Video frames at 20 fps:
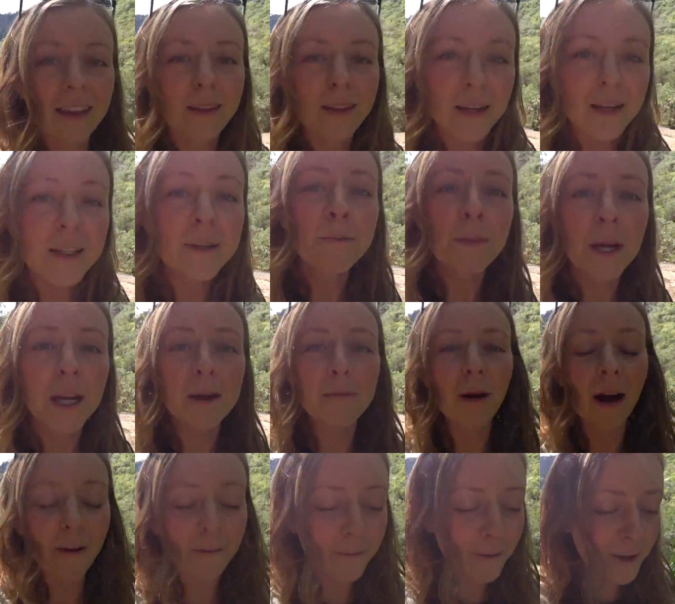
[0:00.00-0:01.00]
this being
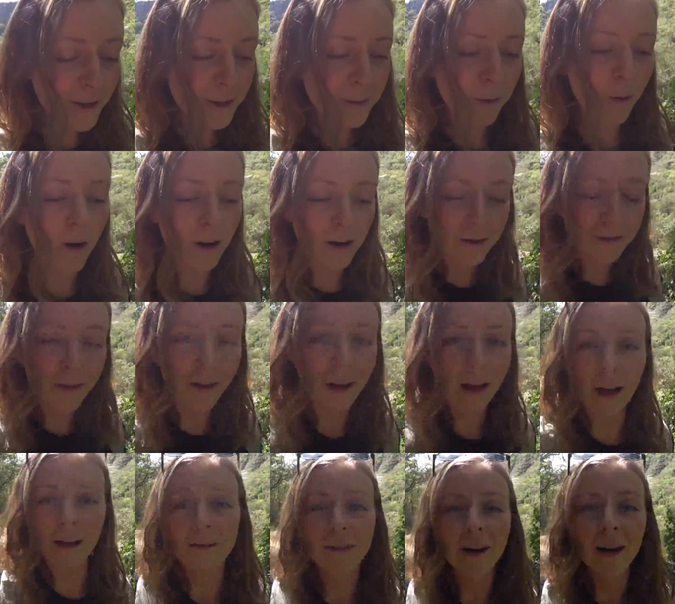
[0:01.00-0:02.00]
my first waterfall
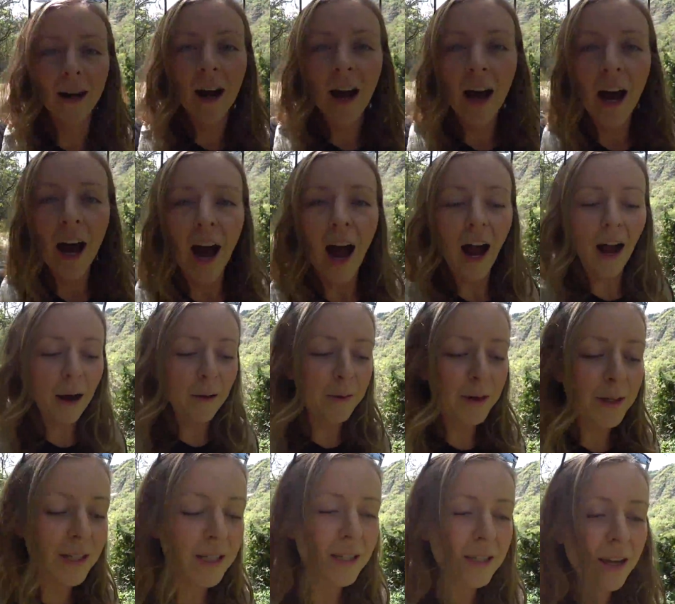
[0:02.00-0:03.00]
ever, I
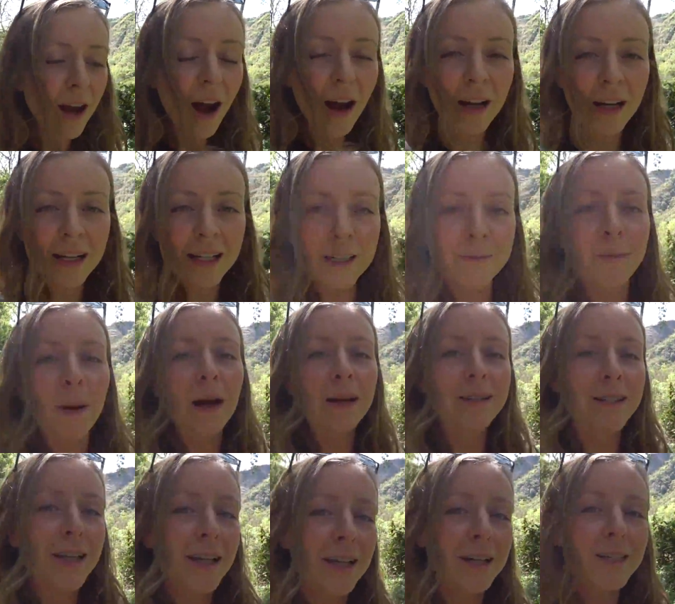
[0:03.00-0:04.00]
was not
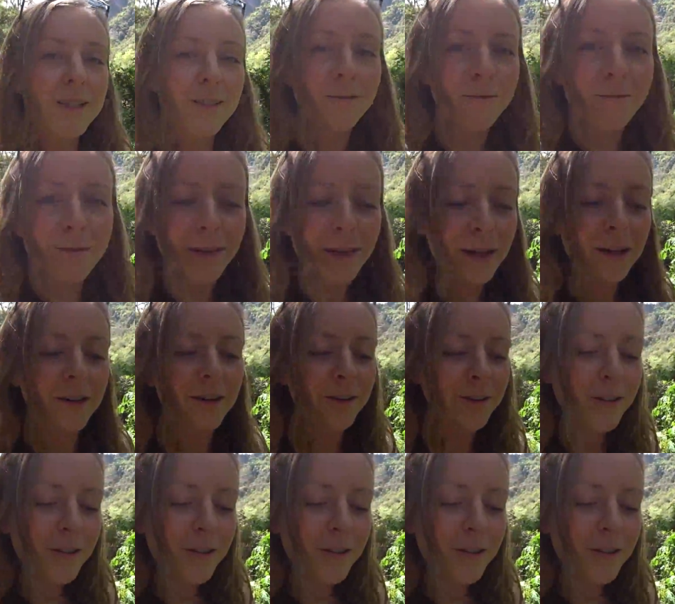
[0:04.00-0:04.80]
expecting to feel